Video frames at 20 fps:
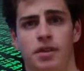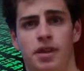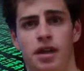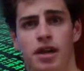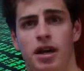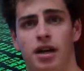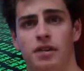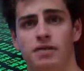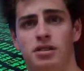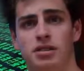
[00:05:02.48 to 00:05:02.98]

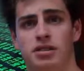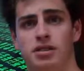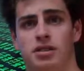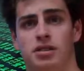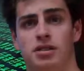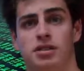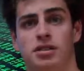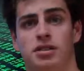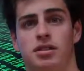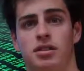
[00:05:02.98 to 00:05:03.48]
After
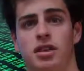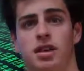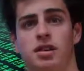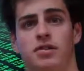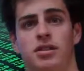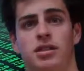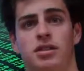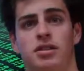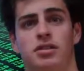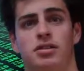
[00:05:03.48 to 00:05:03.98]

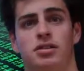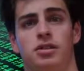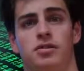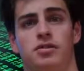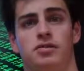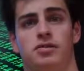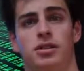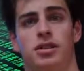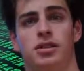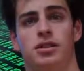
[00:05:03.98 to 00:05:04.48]
discovering the
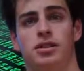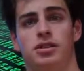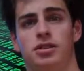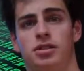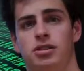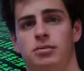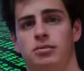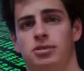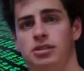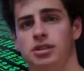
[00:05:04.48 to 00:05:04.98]
software
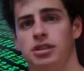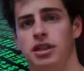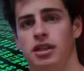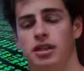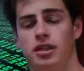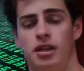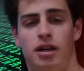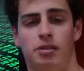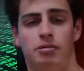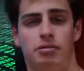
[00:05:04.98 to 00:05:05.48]
used to
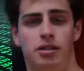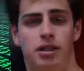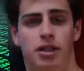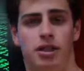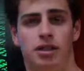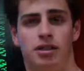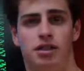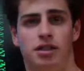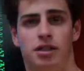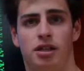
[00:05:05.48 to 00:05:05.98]
protect the
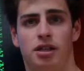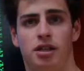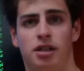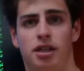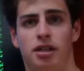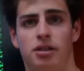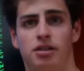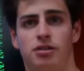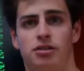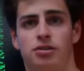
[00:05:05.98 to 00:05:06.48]
application,
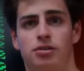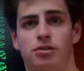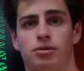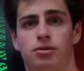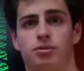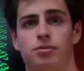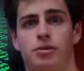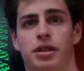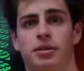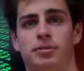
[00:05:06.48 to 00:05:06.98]
another
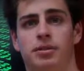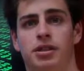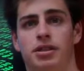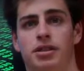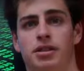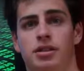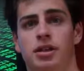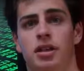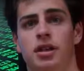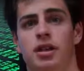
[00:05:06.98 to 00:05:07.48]
tool may
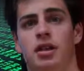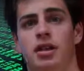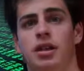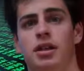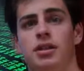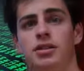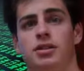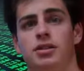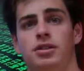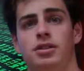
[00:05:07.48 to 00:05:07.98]
be
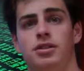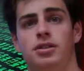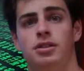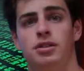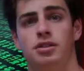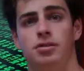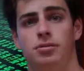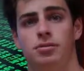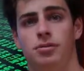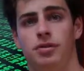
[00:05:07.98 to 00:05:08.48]
used
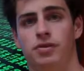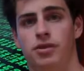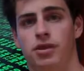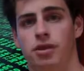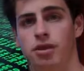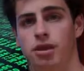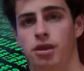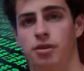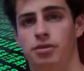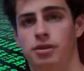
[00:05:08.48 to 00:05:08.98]
to remove the
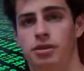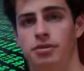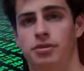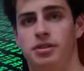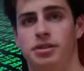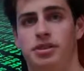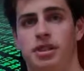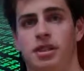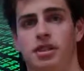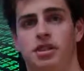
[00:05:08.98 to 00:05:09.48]
copy
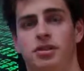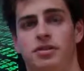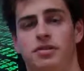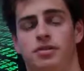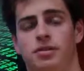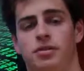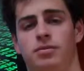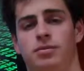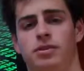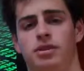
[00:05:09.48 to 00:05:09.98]
protection
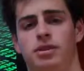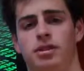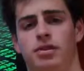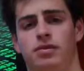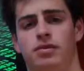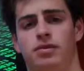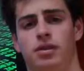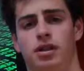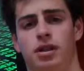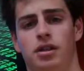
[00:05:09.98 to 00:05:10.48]
from the
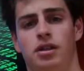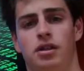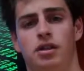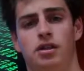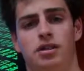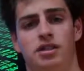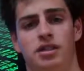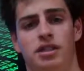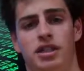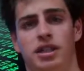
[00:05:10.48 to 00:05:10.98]
software on
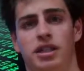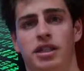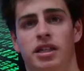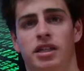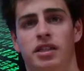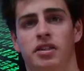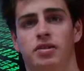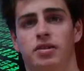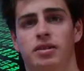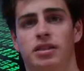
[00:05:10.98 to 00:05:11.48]
a
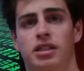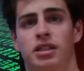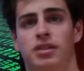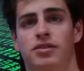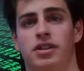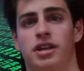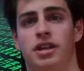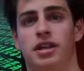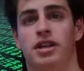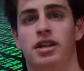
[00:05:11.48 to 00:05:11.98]
CD or
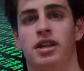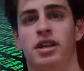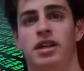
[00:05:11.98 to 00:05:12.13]
DVD.